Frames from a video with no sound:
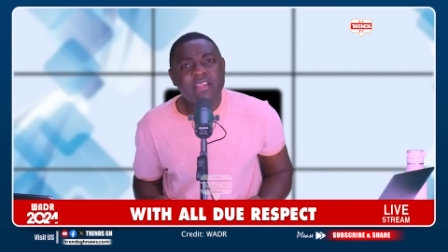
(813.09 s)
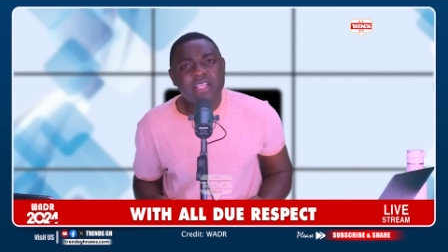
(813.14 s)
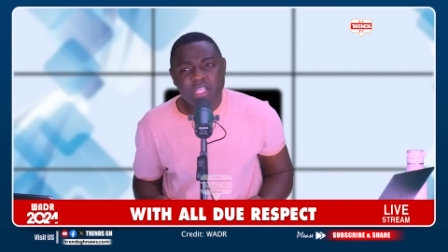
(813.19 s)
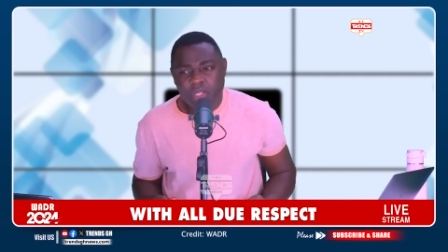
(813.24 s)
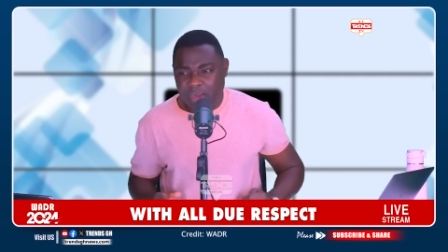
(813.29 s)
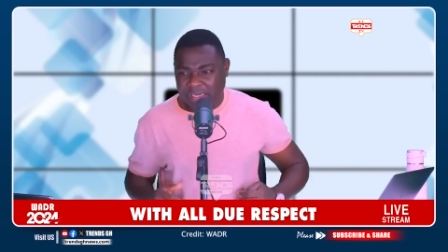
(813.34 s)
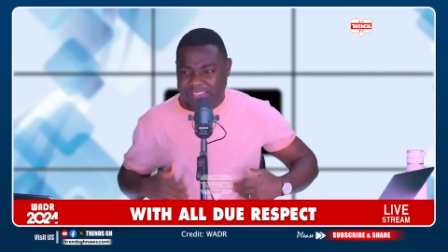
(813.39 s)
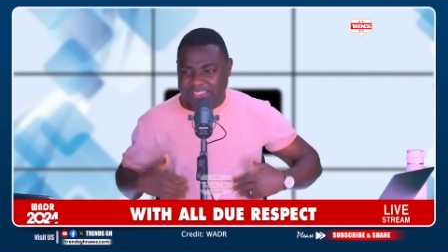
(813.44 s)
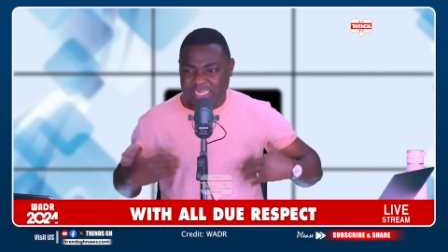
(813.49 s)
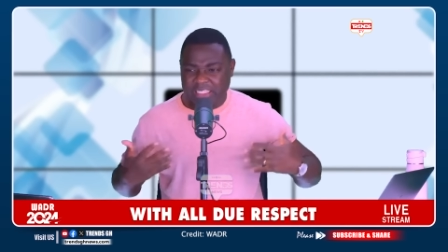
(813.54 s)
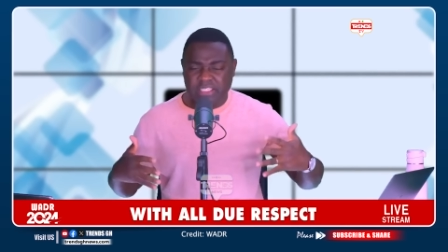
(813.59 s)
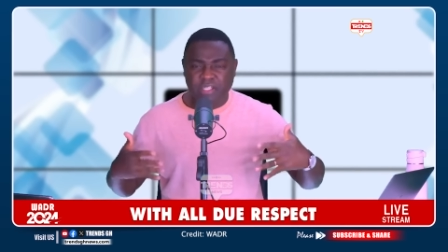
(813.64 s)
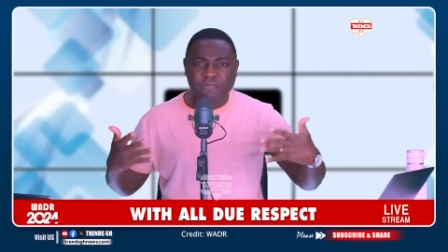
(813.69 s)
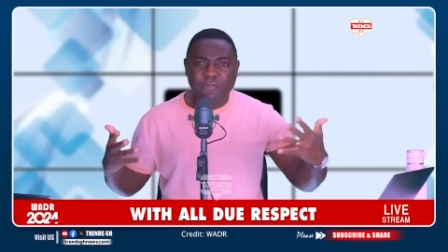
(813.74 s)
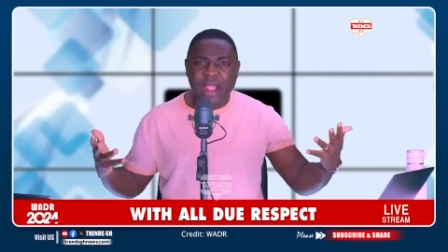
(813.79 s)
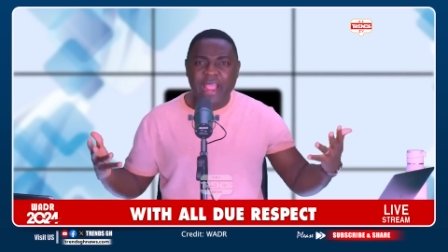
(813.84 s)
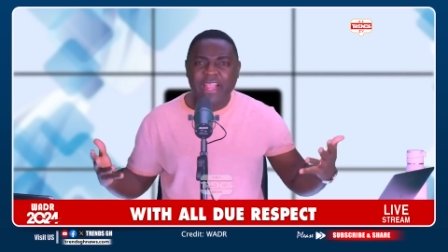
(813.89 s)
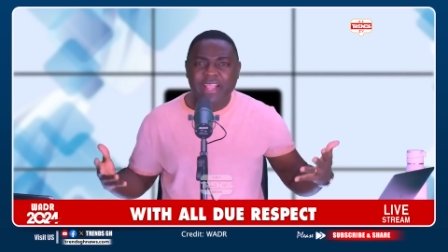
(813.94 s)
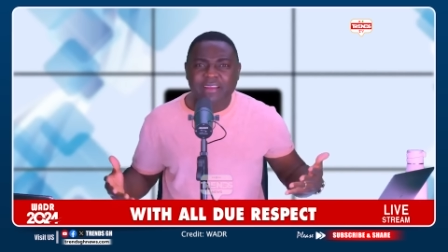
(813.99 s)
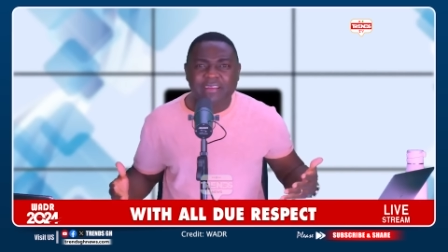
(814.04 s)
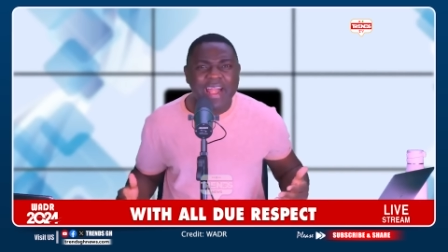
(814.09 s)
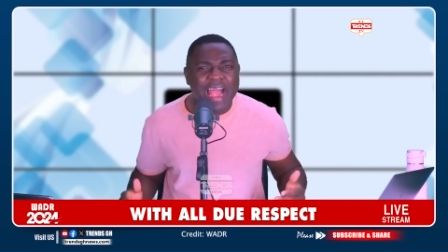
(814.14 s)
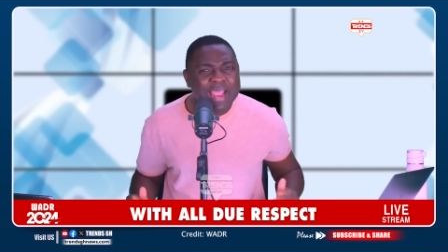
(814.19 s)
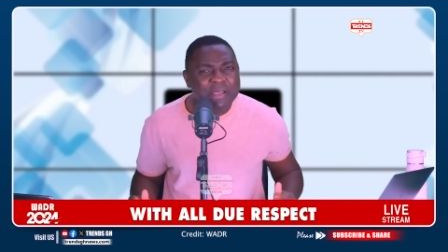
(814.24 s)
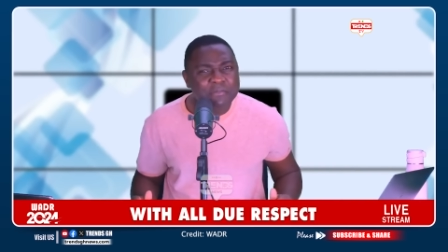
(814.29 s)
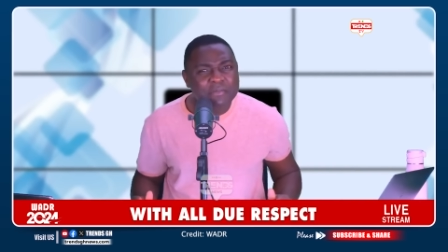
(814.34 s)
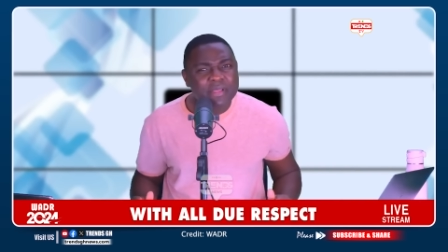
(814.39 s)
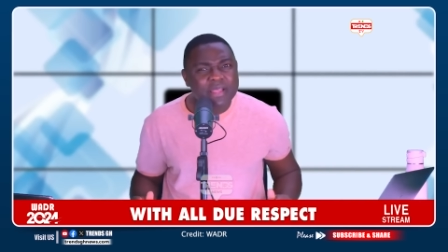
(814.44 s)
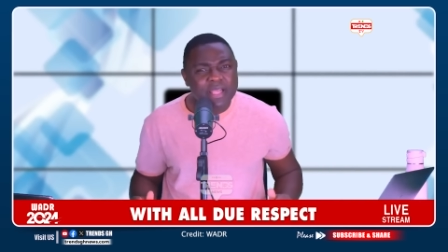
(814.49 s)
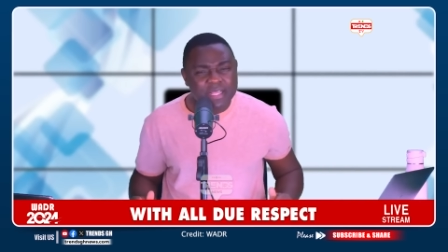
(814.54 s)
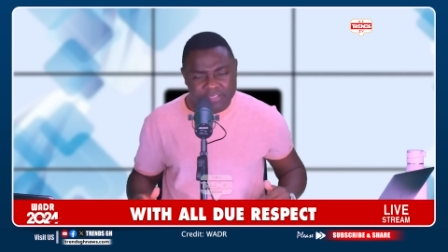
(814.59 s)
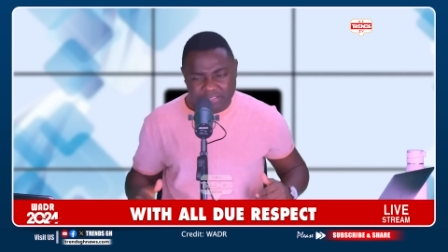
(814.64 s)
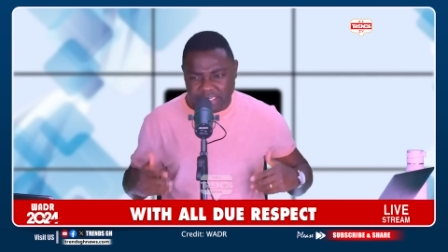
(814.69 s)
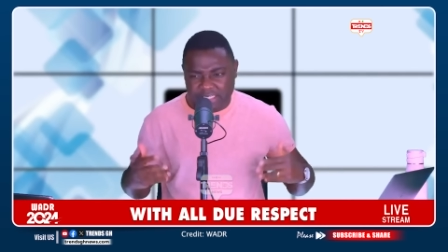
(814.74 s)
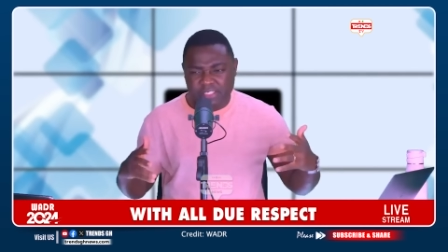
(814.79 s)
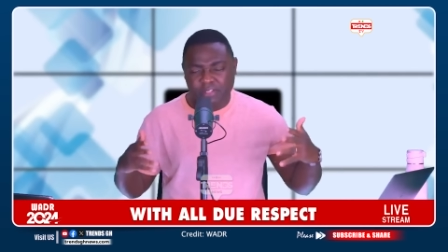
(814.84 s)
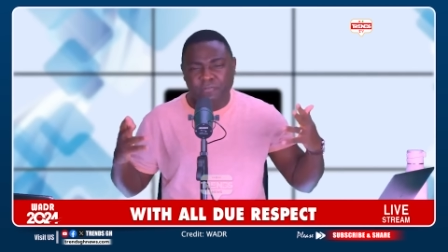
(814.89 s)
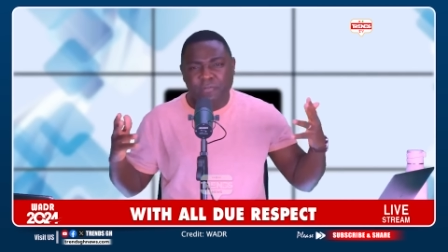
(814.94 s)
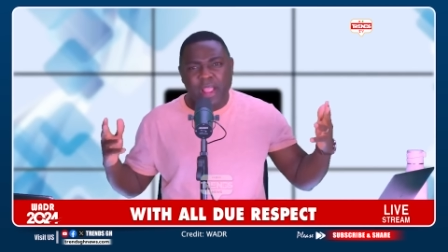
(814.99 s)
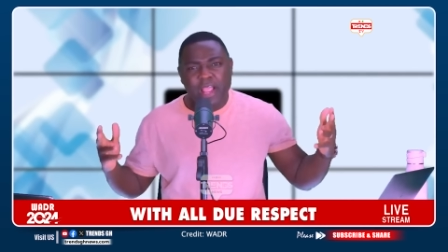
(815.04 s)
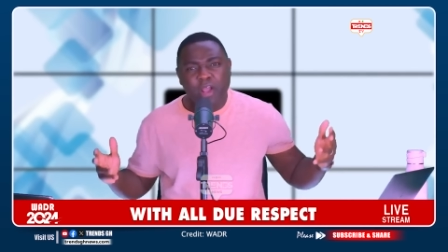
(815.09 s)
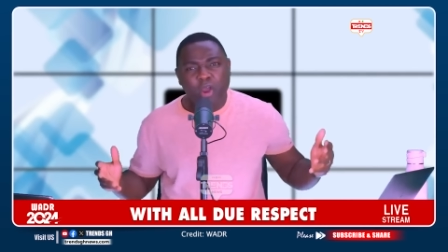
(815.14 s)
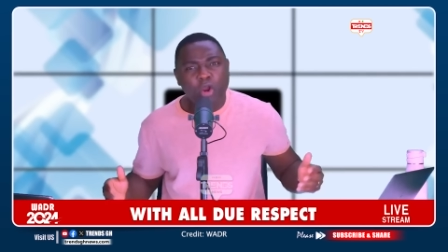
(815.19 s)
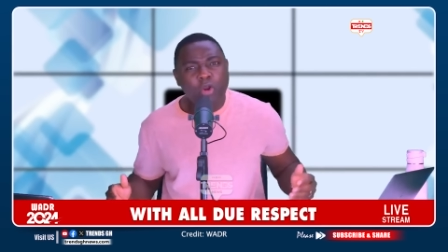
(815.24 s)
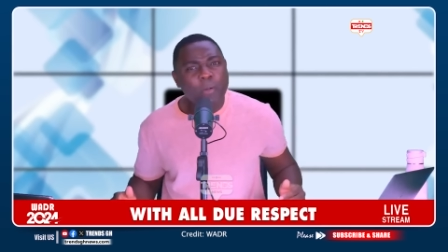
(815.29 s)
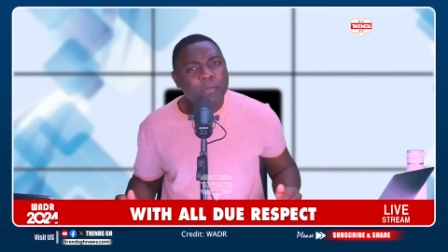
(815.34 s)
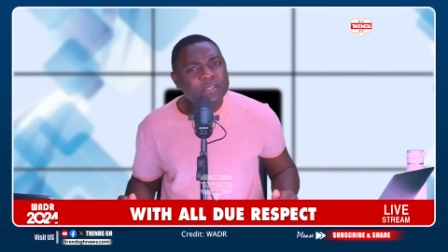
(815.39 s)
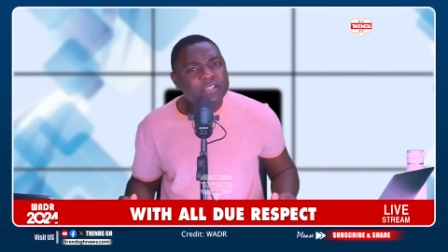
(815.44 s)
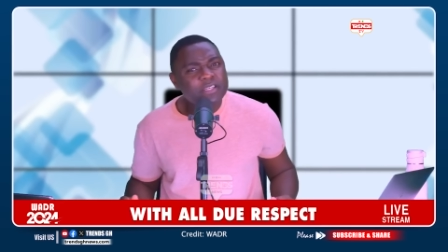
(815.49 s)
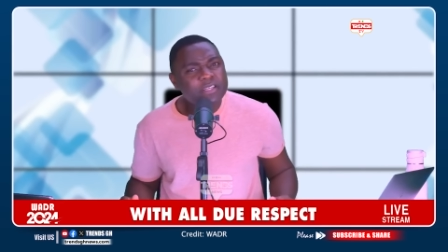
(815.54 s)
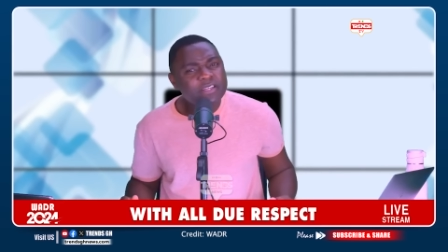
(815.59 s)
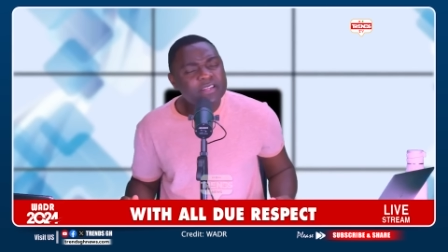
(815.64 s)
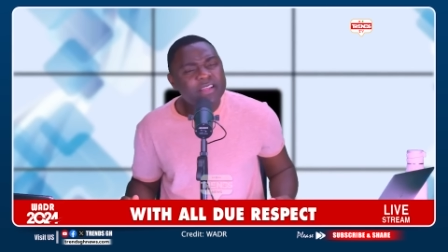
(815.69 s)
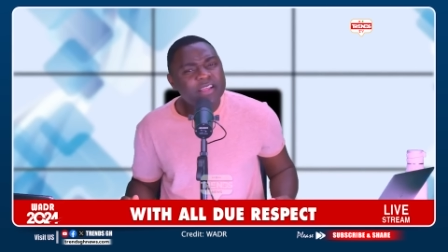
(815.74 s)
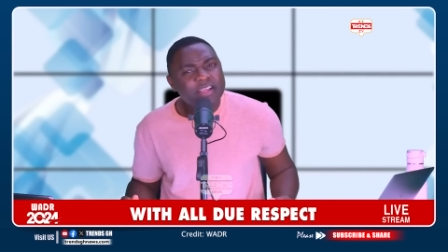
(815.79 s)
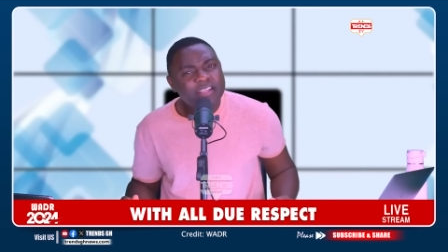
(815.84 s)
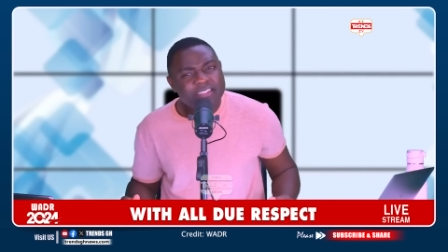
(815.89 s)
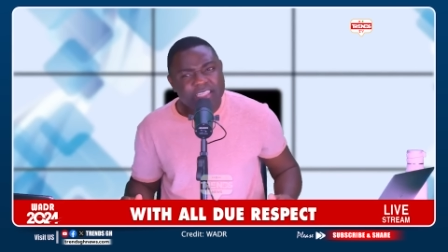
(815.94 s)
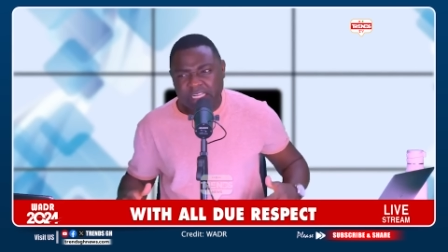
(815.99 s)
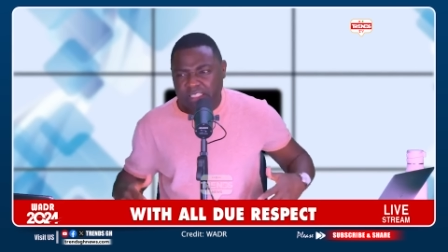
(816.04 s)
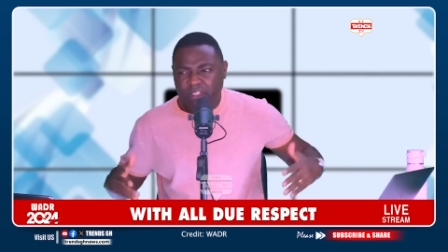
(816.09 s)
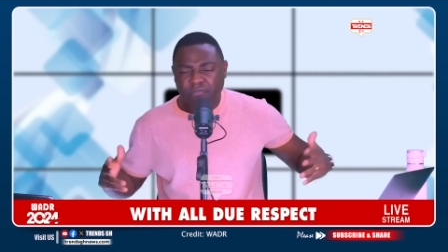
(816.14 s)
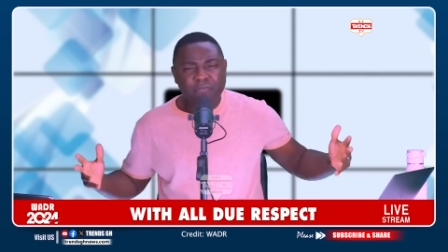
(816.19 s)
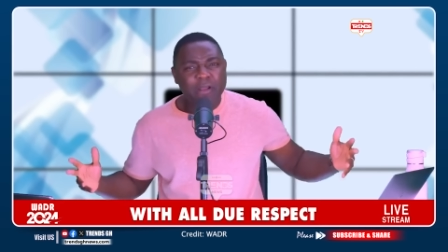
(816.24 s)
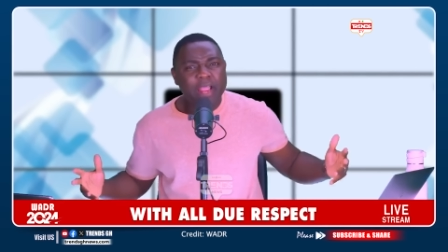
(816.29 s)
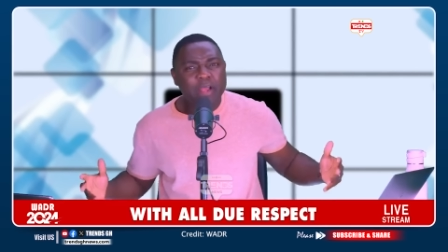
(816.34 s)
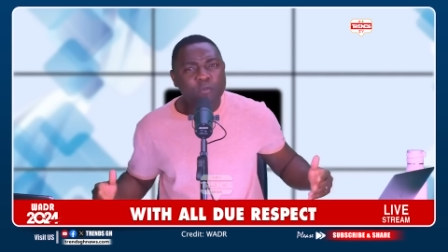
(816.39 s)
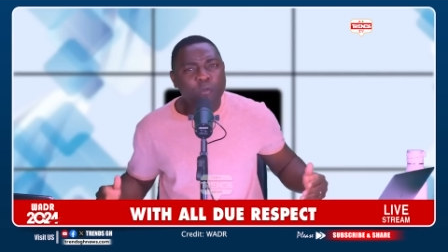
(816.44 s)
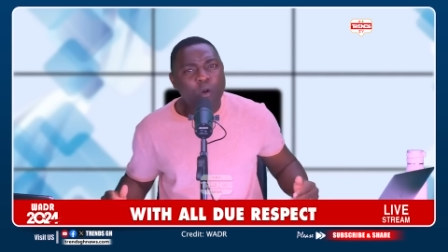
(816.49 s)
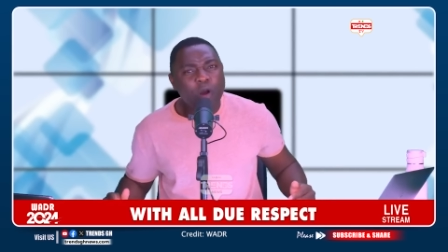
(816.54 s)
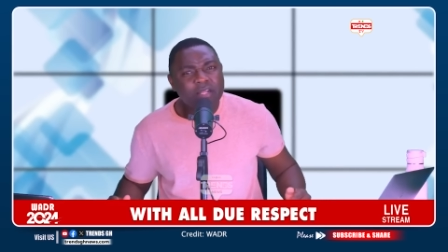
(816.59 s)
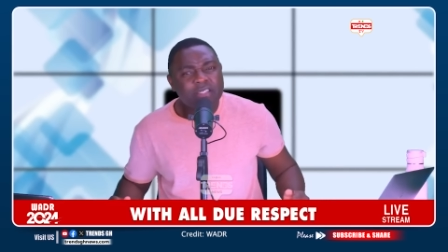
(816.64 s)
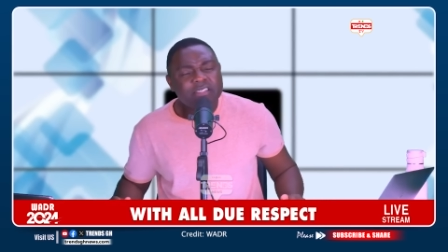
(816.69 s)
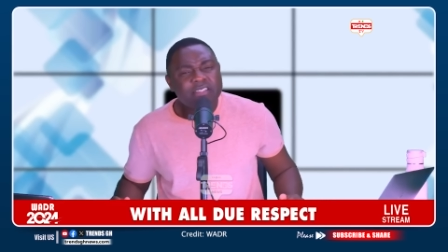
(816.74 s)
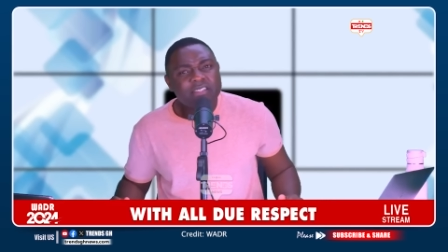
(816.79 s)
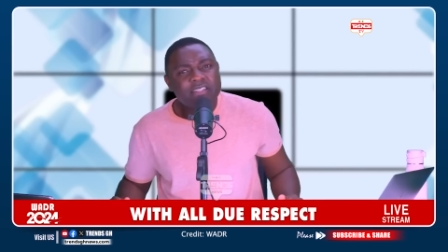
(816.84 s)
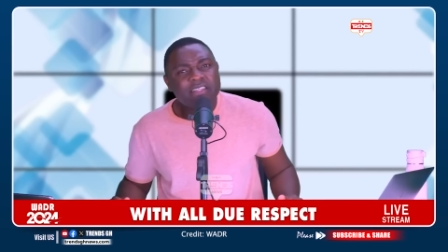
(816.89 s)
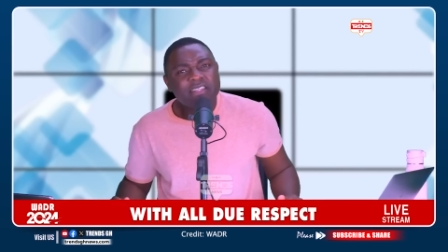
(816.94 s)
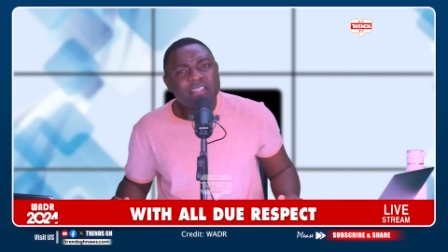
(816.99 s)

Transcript: You are justifying crime? Justifying corruption? Justifying what?